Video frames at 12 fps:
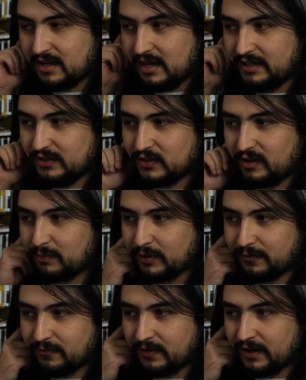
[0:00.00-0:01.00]
I think these are all
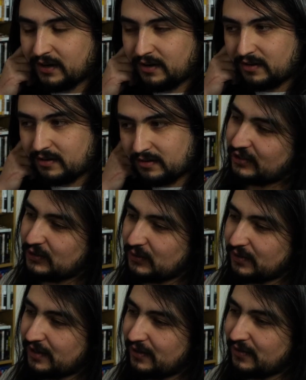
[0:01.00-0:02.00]
pretty fair.
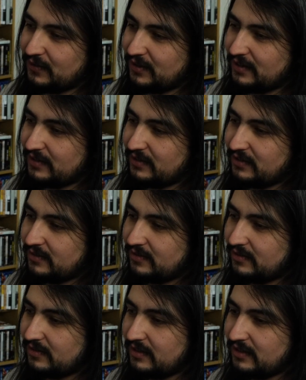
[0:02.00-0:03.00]
Short, I don't know any of these
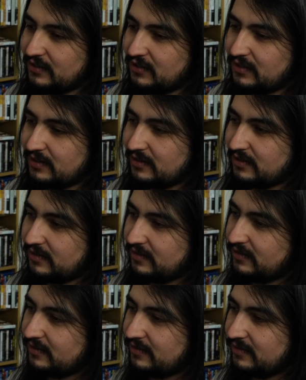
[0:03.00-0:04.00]

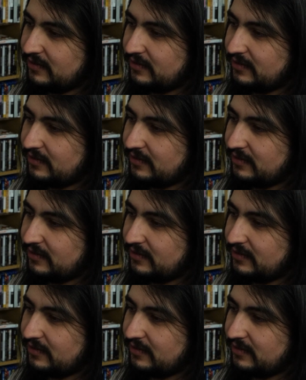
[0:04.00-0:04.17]
shits.